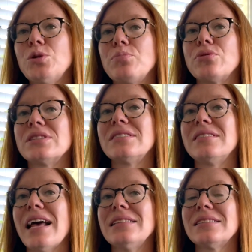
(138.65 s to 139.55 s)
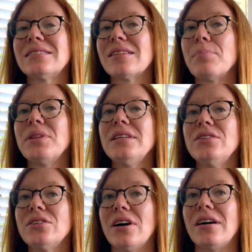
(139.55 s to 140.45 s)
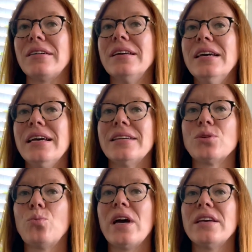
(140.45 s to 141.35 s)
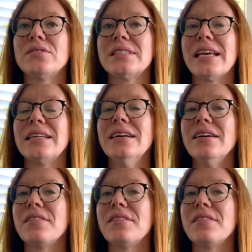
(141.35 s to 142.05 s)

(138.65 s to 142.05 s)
would present something to God as a way of saying,